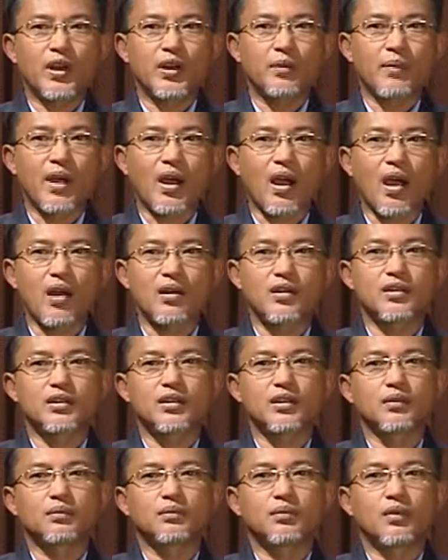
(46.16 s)

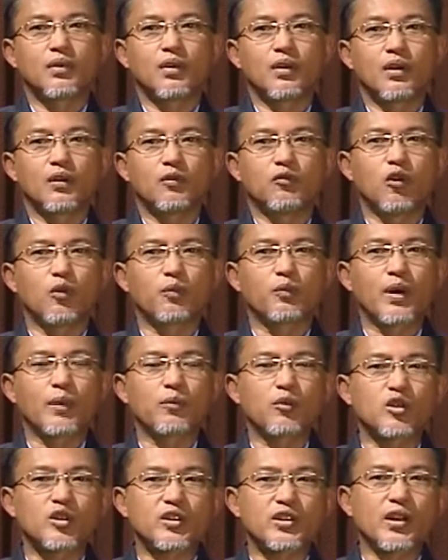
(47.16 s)
mechanism for
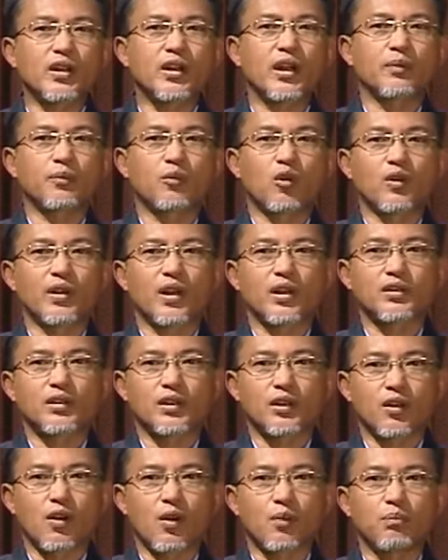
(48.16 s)
promotion and
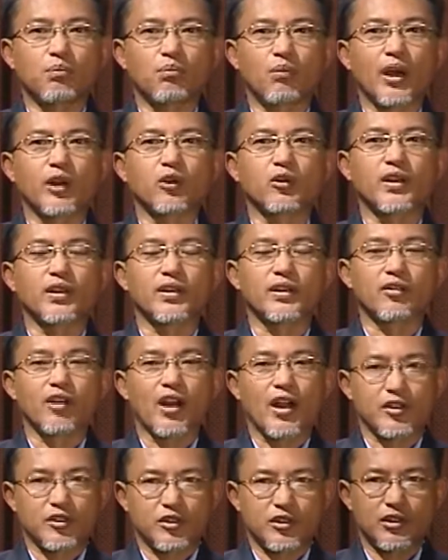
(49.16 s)
protection of minority
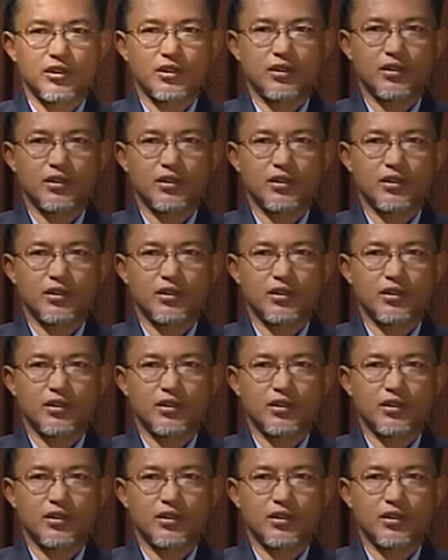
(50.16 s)
rights.